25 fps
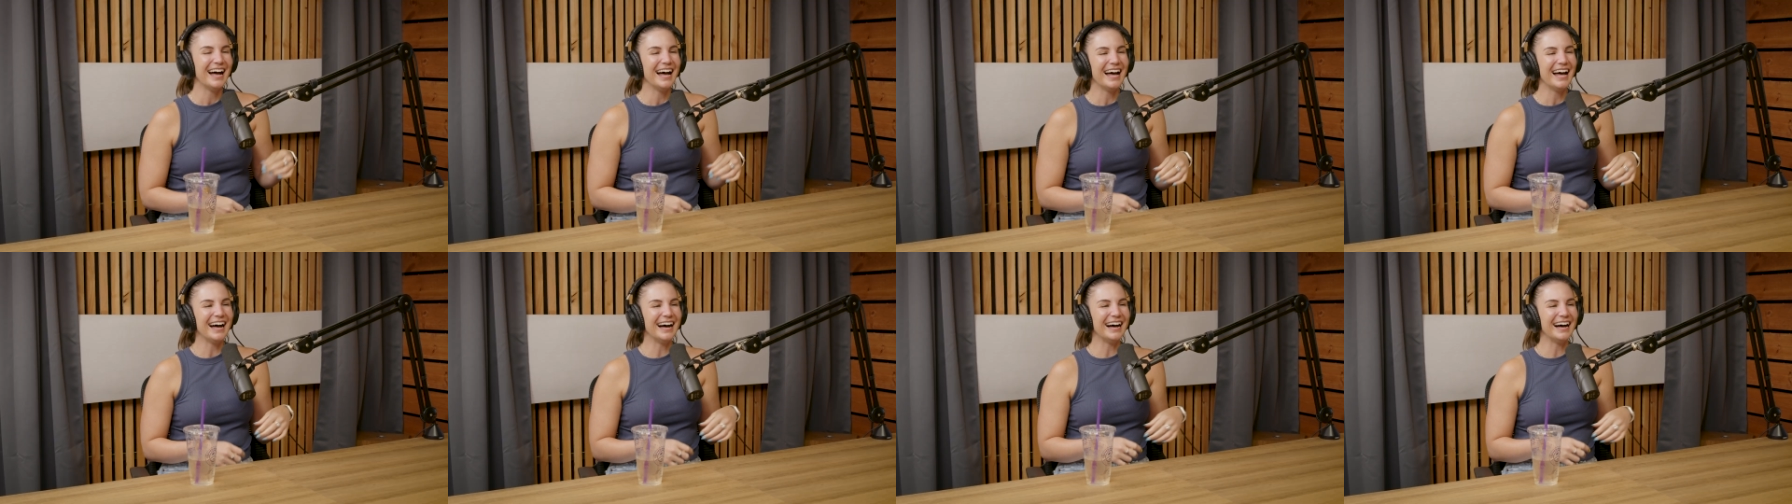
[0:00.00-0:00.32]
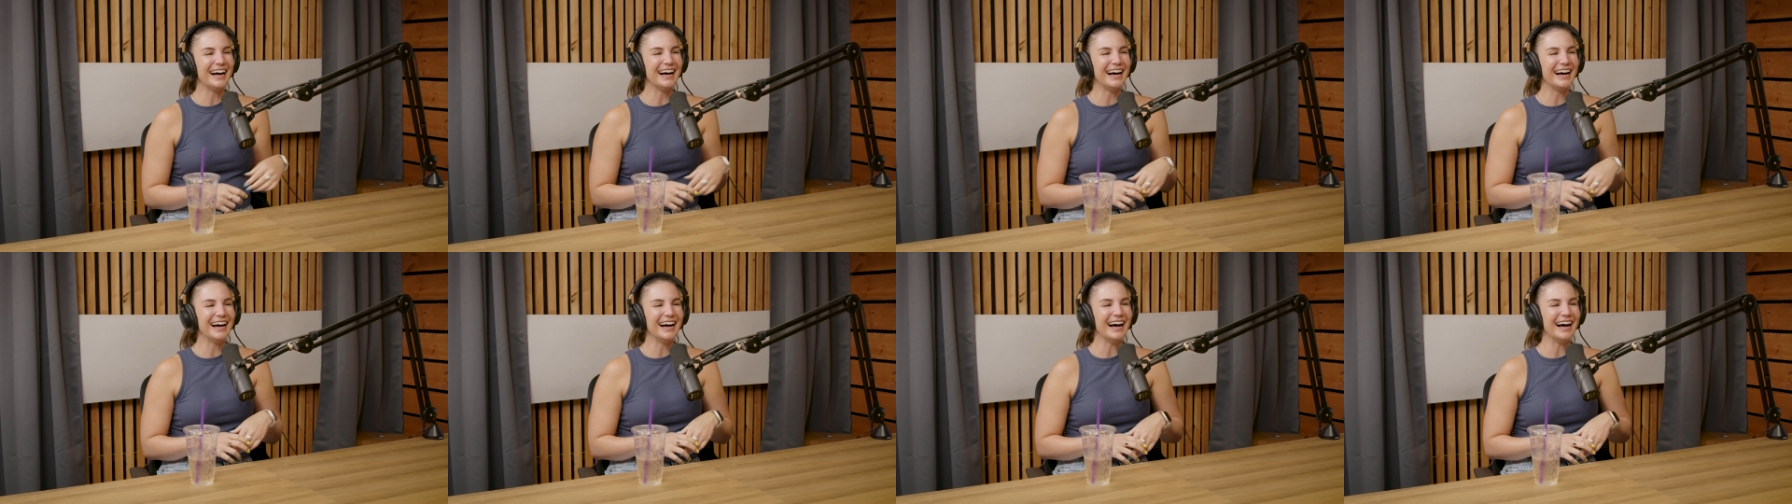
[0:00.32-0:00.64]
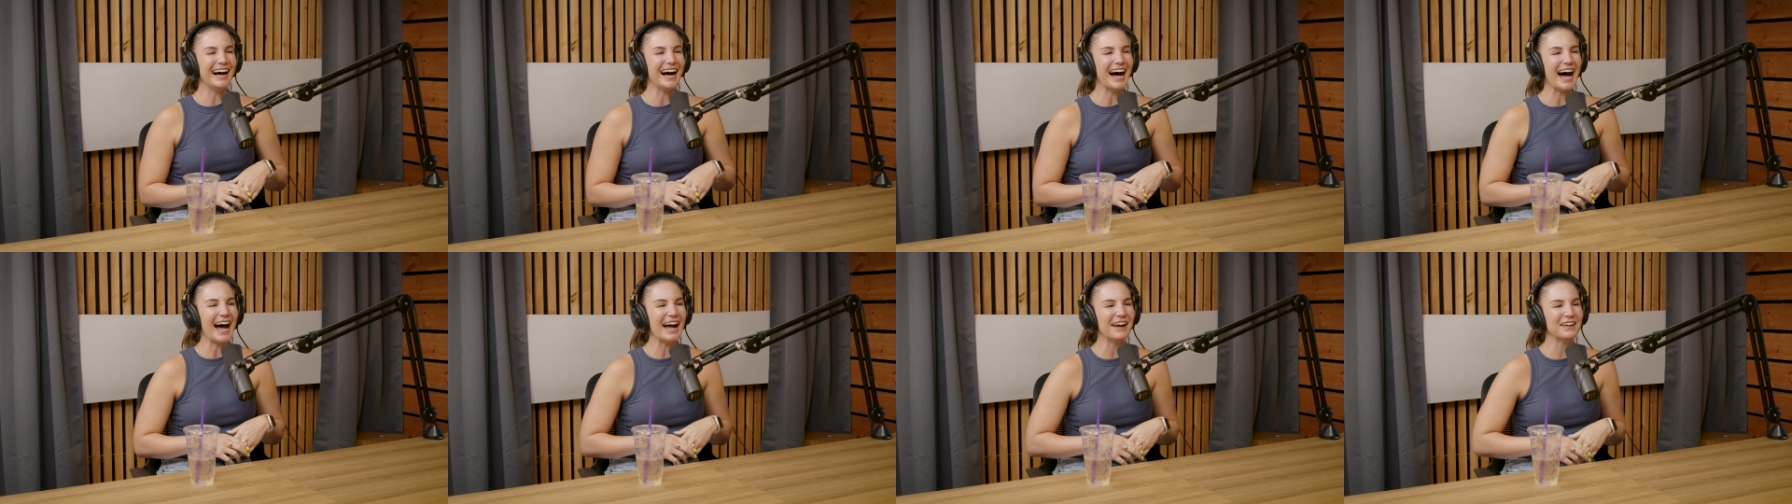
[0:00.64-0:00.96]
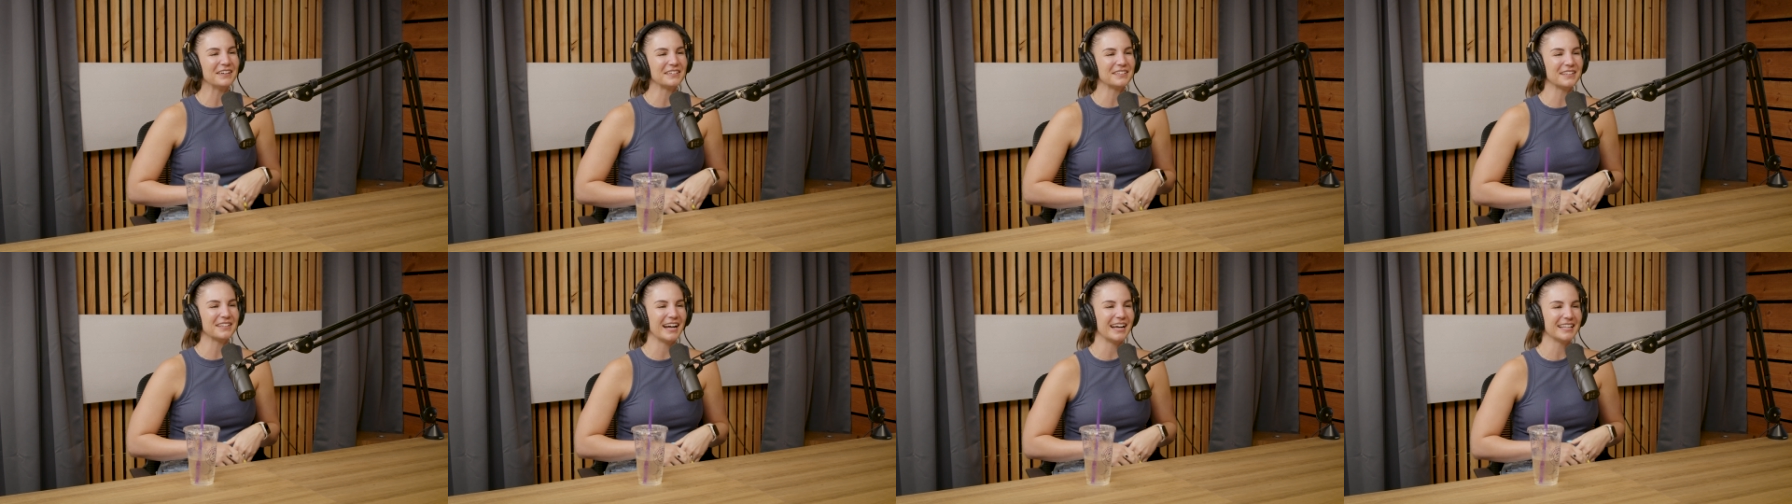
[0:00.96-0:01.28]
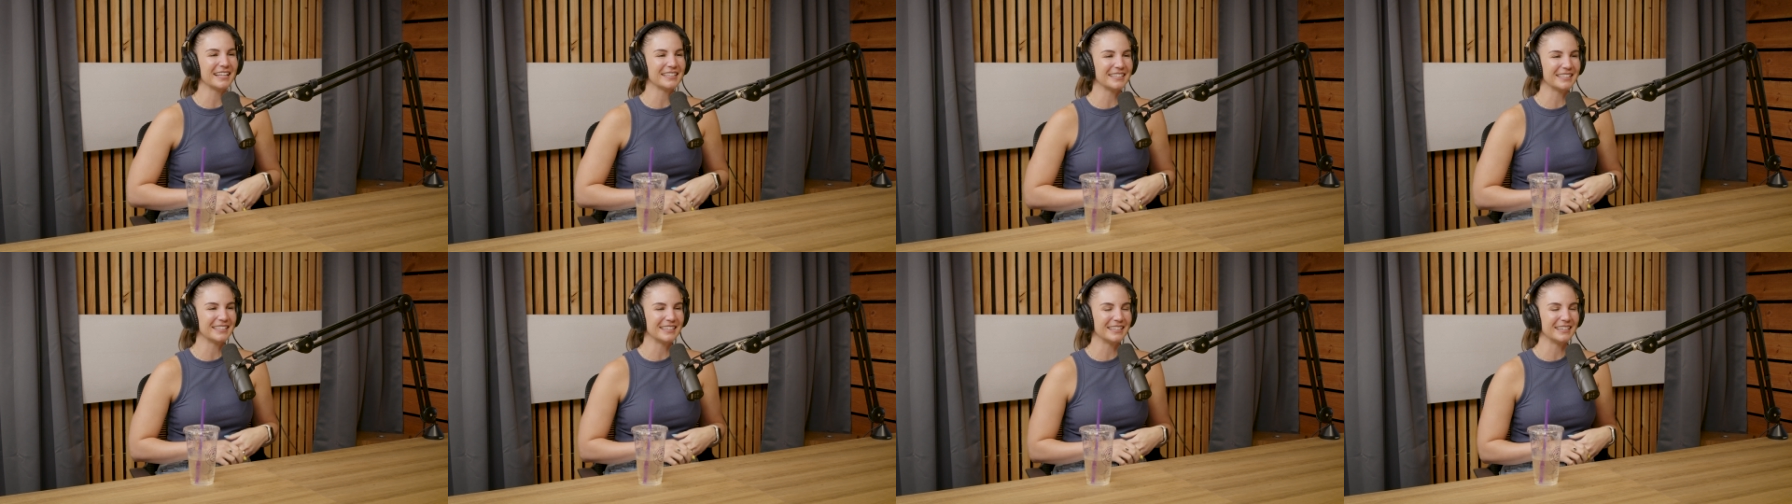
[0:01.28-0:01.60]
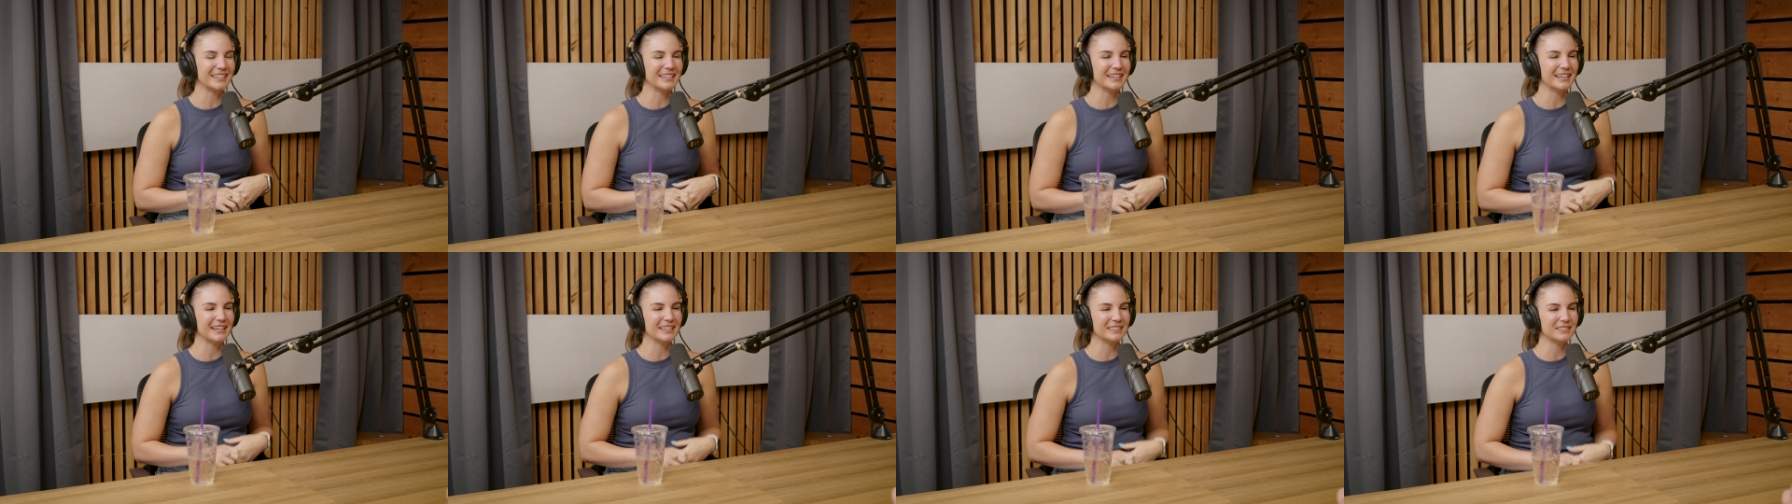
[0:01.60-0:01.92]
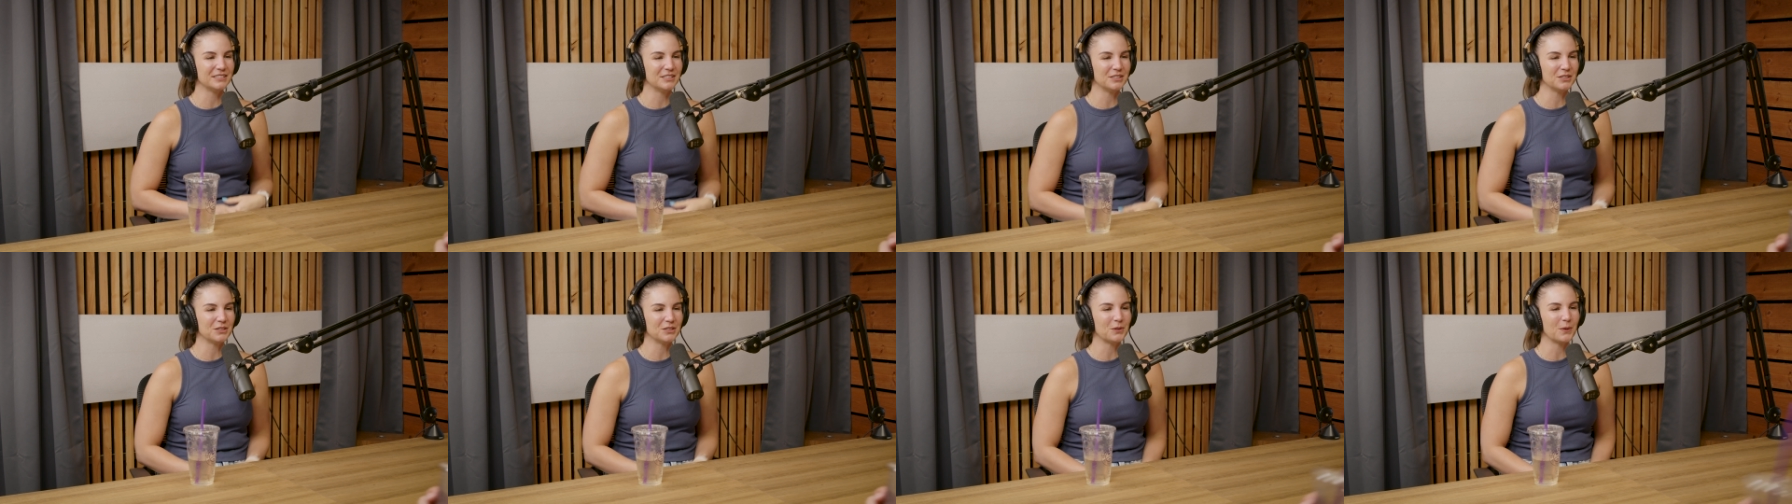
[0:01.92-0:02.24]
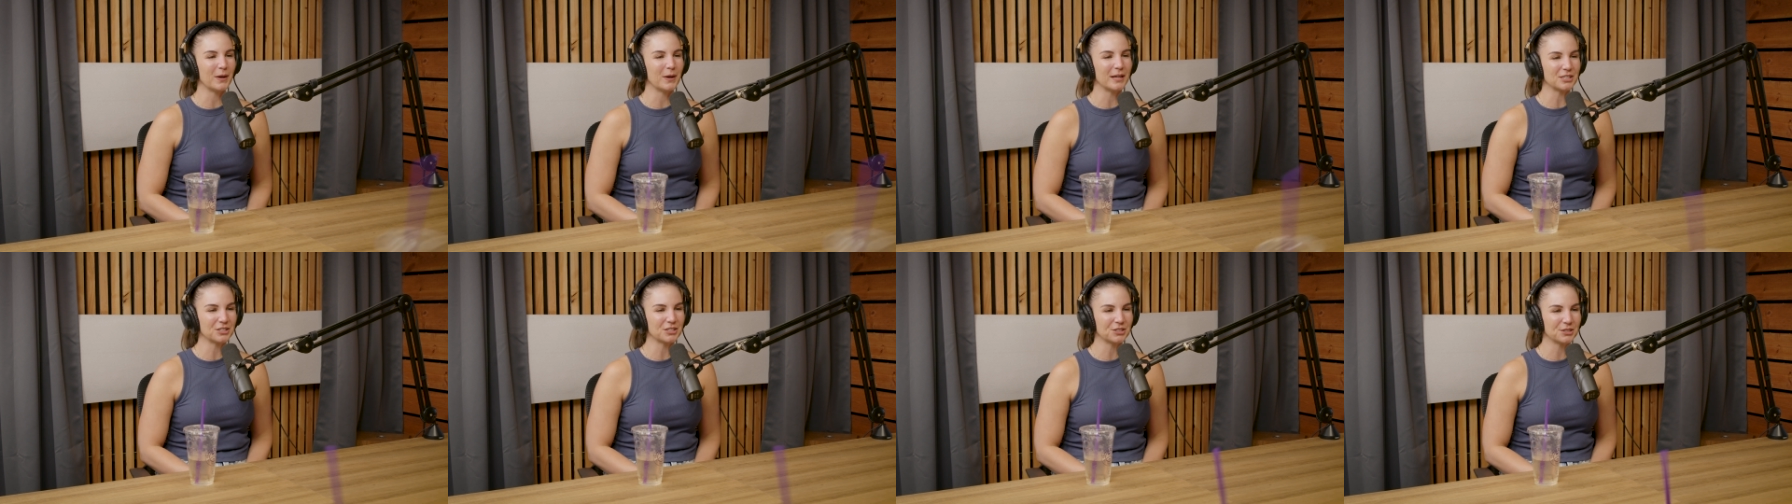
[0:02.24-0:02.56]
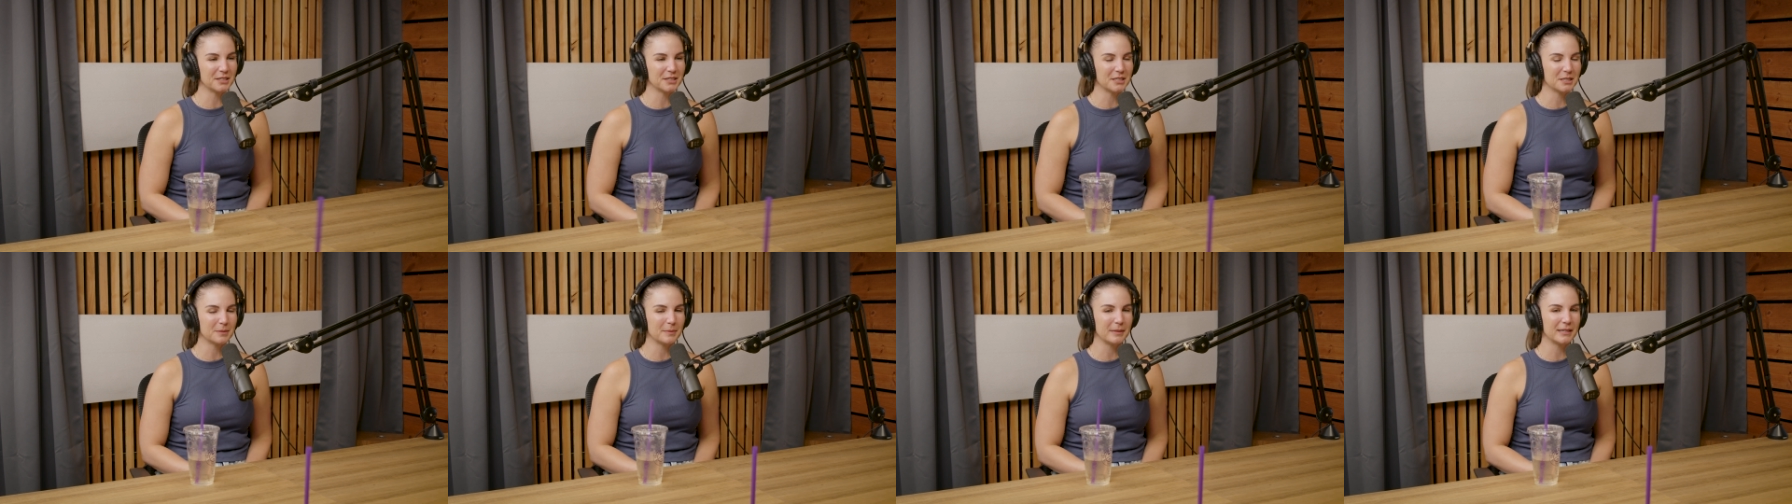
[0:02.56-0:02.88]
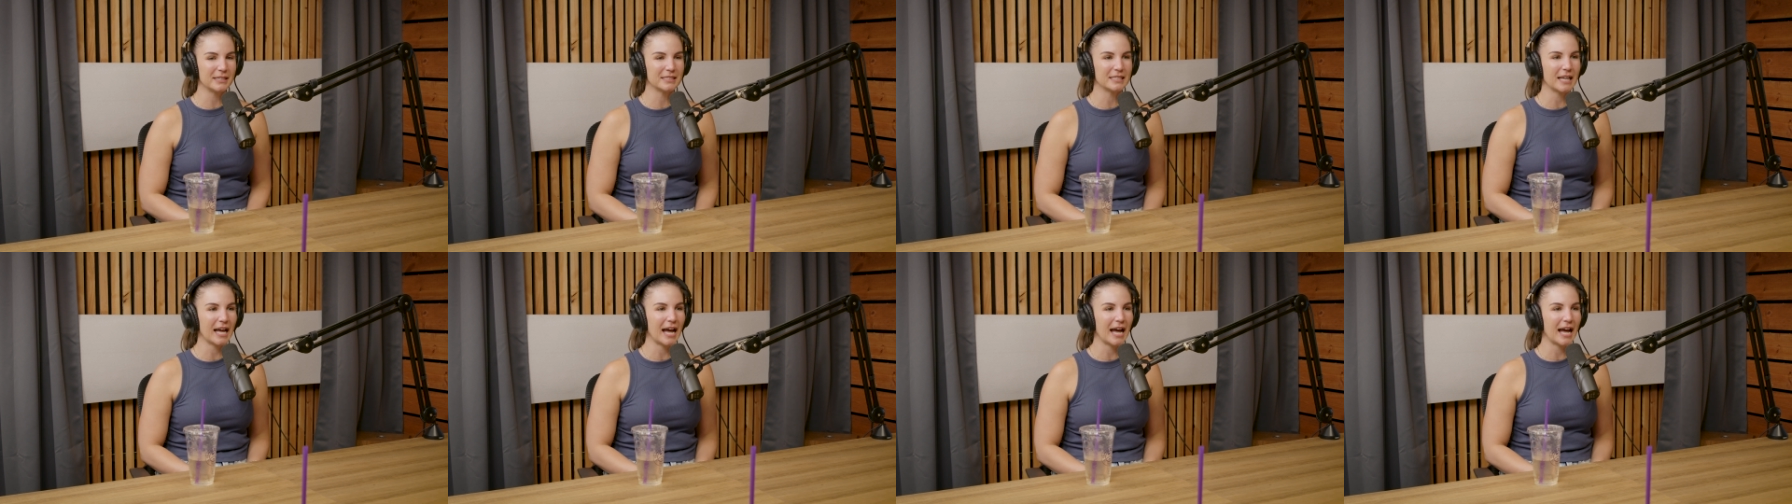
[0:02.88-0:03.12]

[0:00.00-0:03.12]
I would rather do questions because